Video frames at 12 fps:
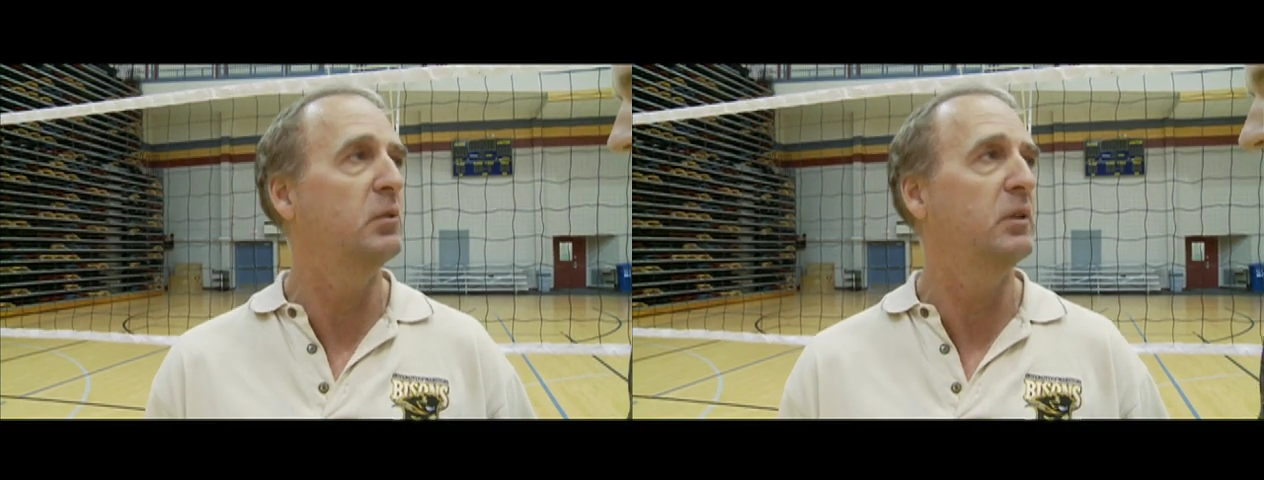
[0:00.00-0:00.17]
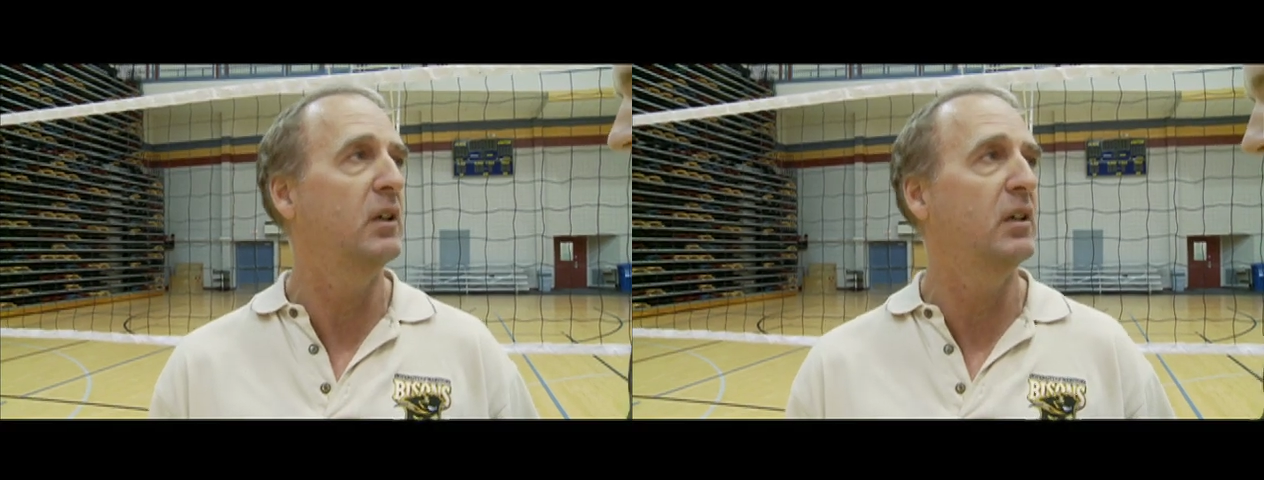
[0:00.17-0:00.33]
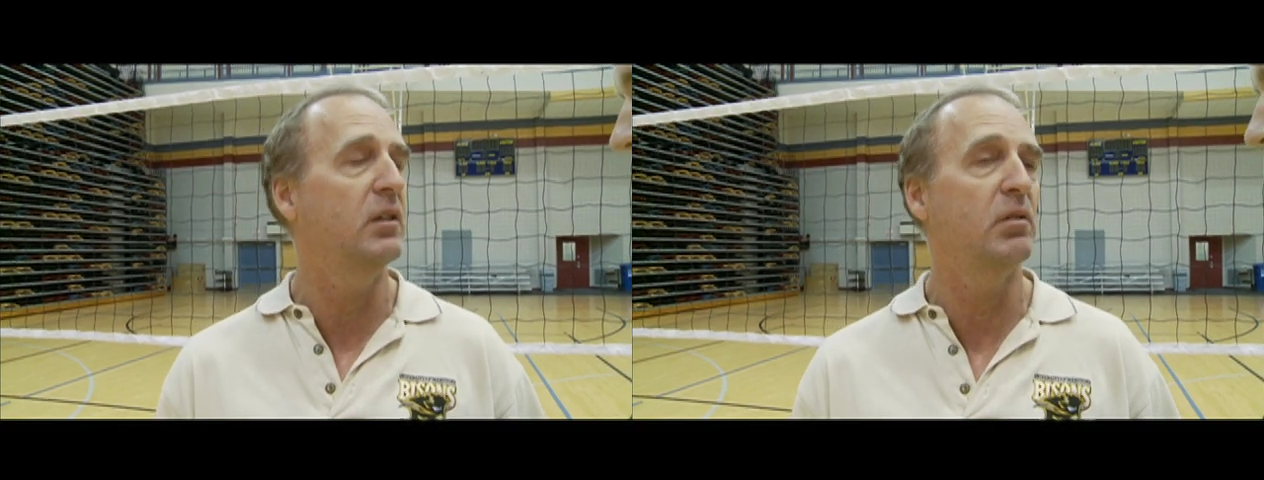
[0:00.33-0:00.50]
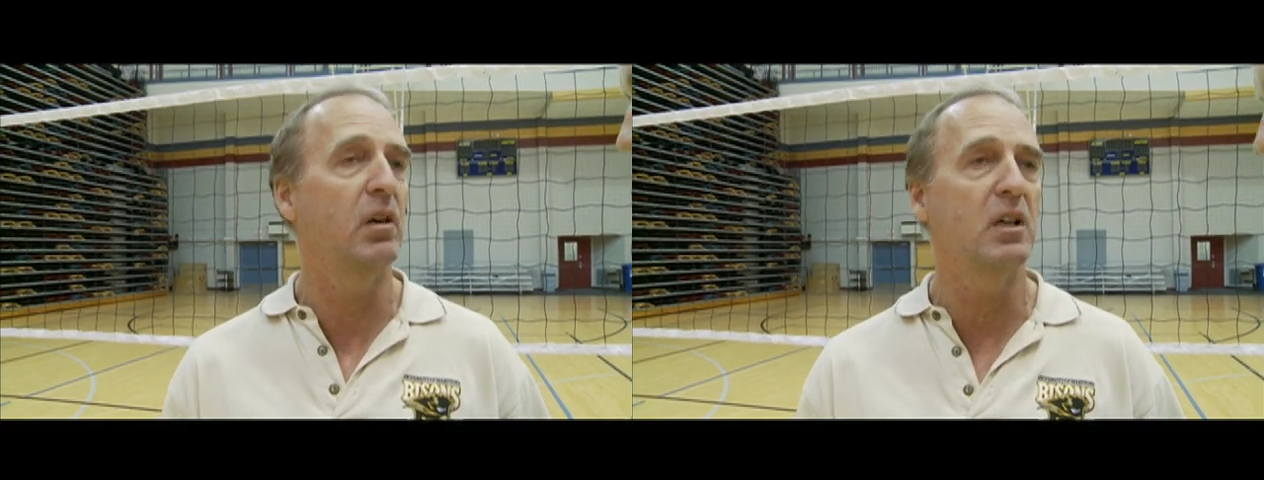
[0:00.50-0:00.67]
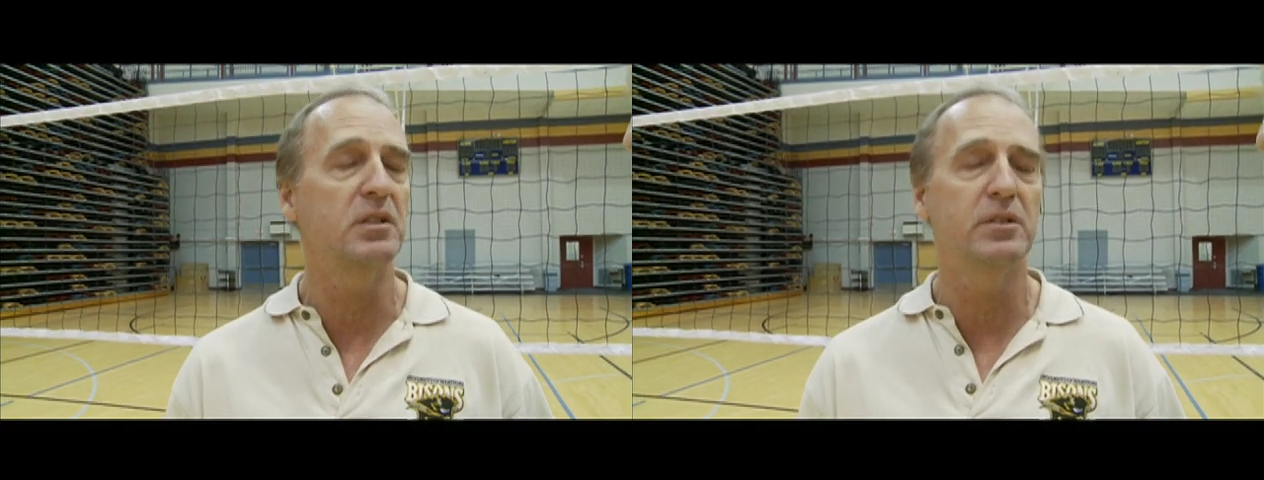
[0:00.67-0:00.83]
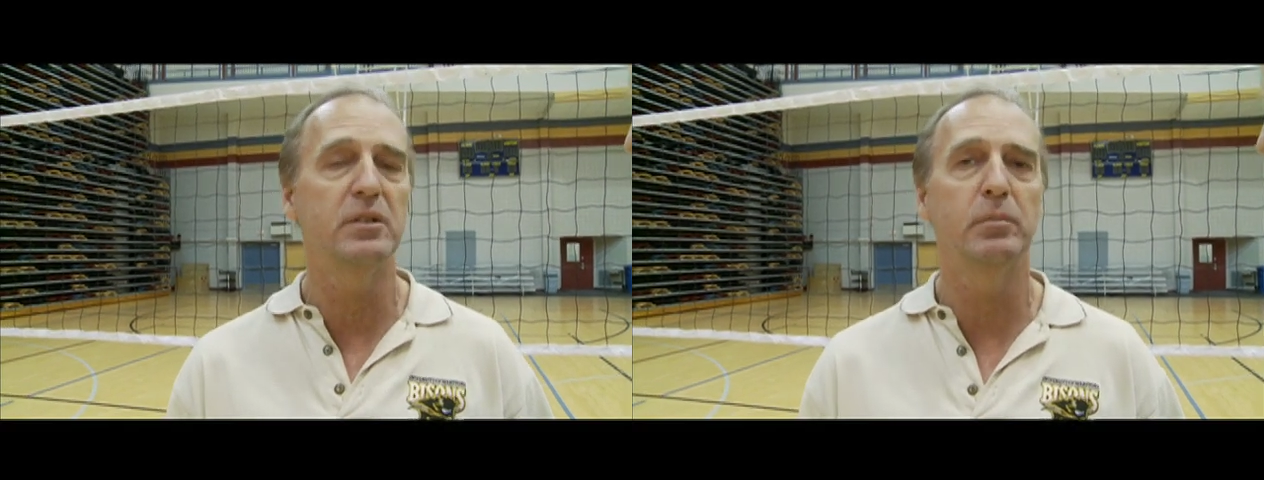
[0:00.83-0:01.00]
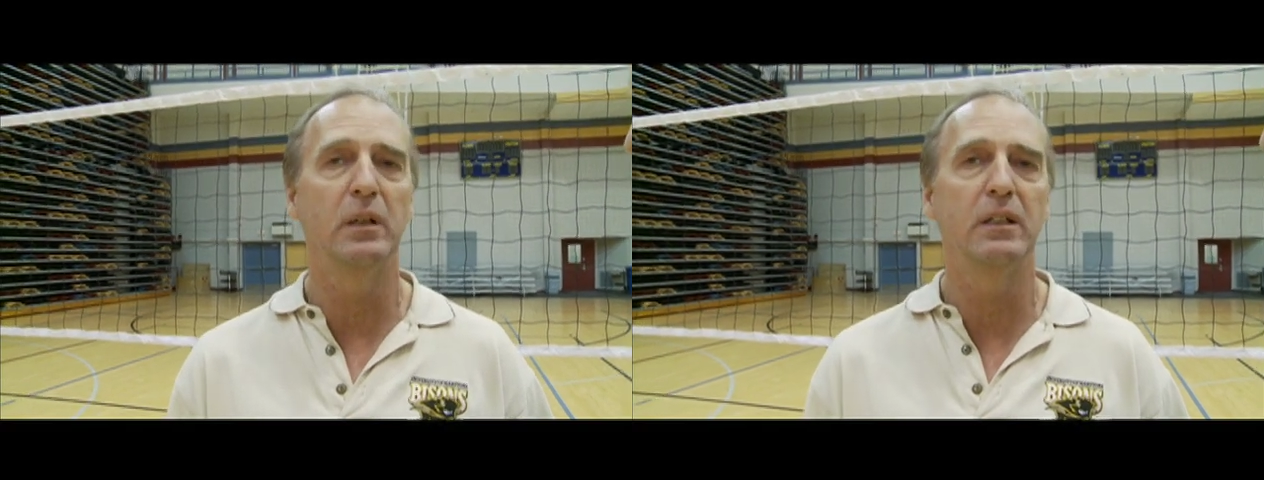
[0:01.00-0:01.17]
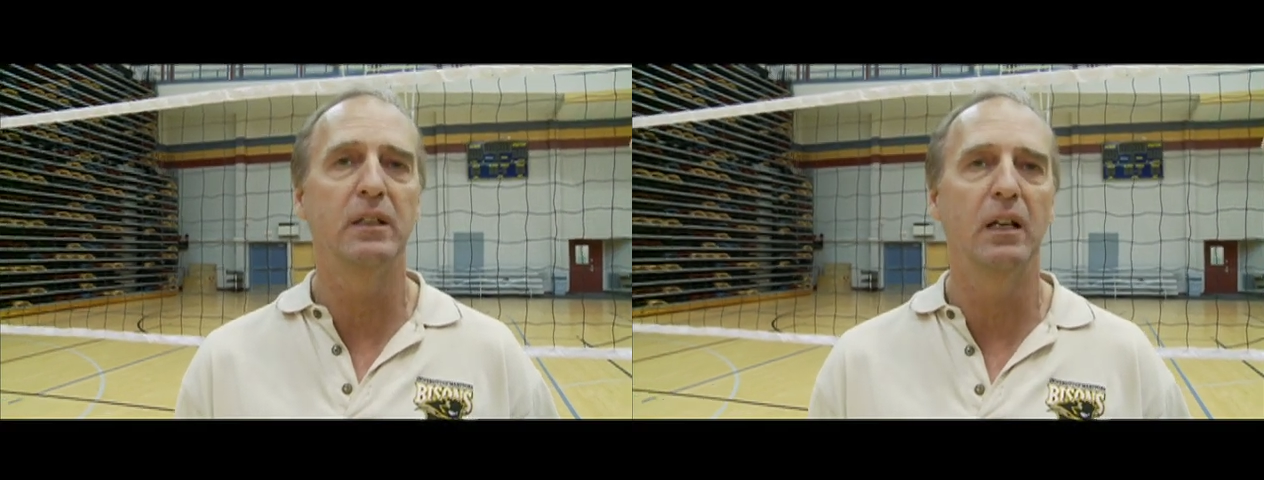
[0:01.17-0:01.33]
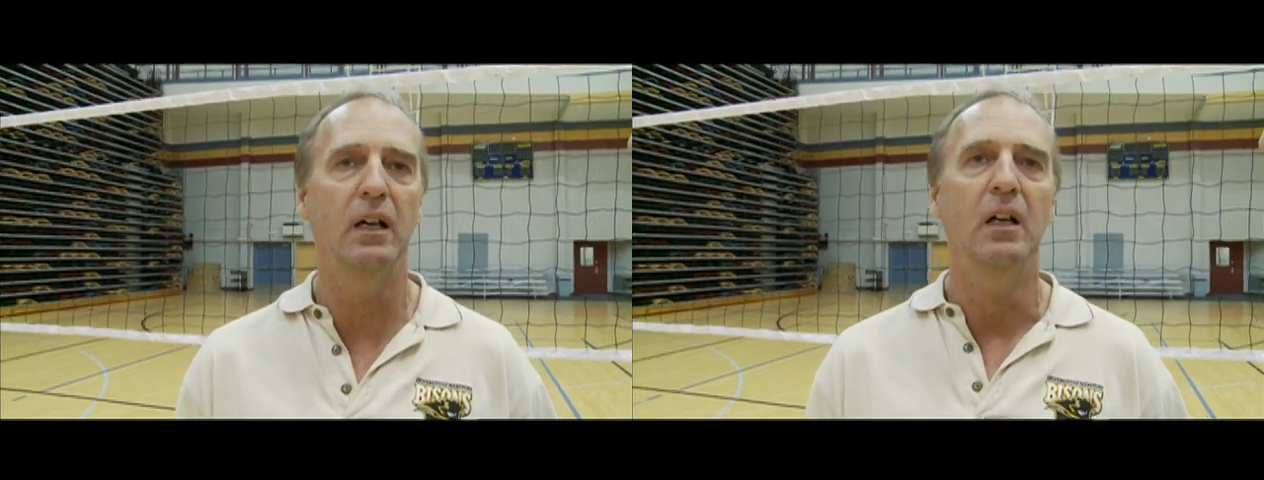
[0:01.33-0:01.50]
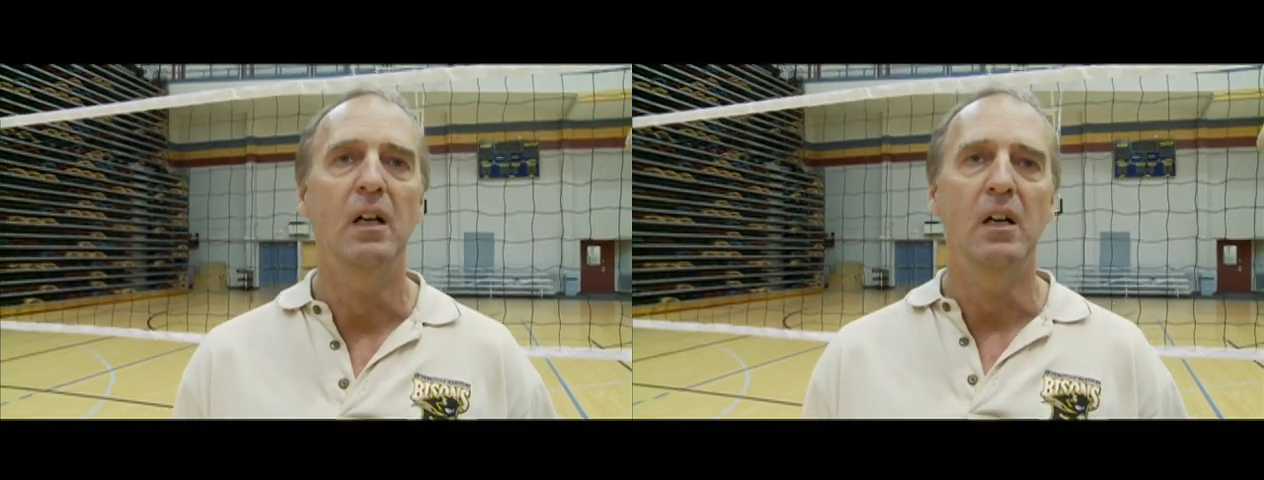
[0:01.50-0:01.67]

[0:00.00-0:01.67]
be on the roster, but uh,